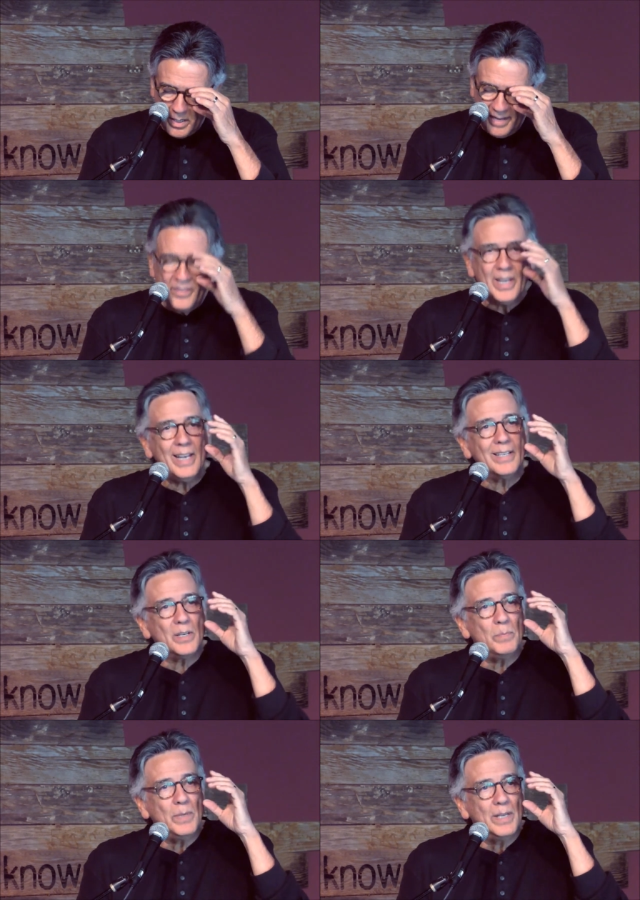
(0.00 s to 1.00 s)
If
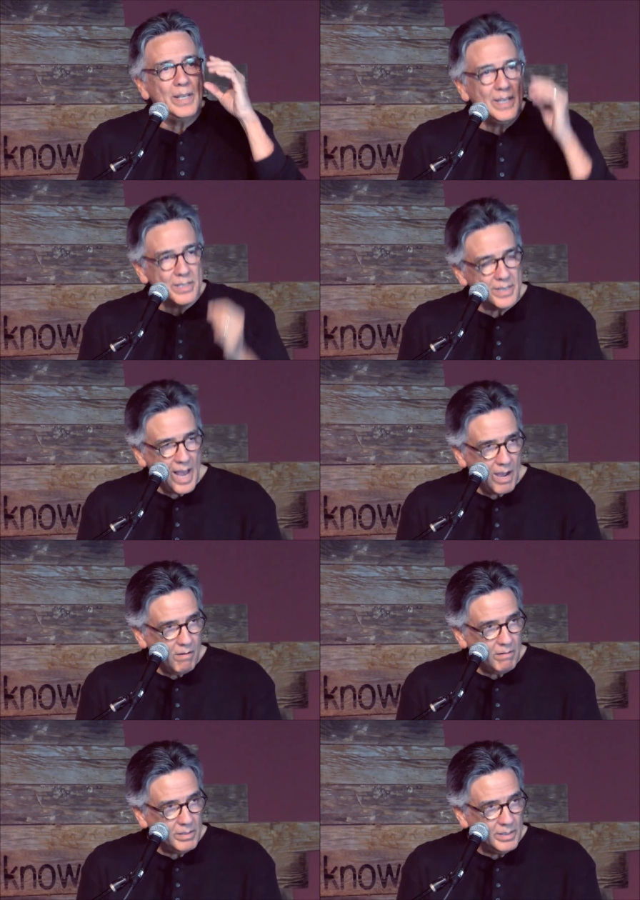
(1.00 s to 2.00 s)
kingdom is
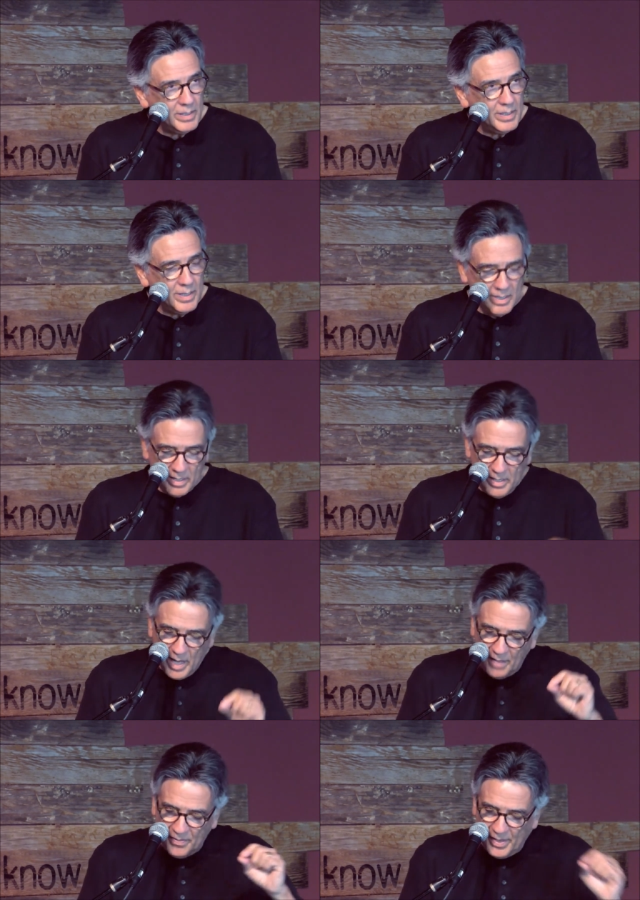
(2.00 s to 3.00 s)
now,
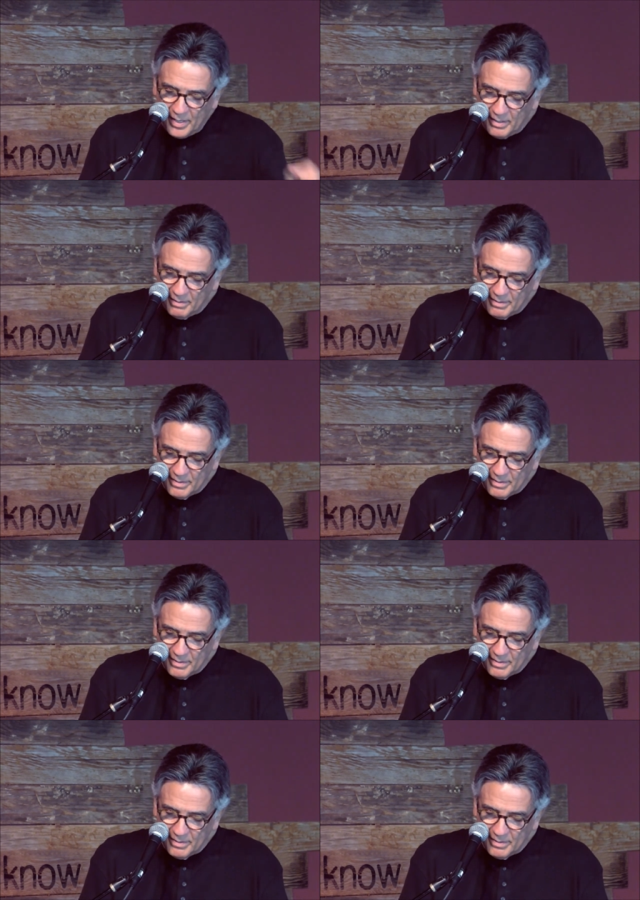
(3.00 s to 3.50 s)
not then,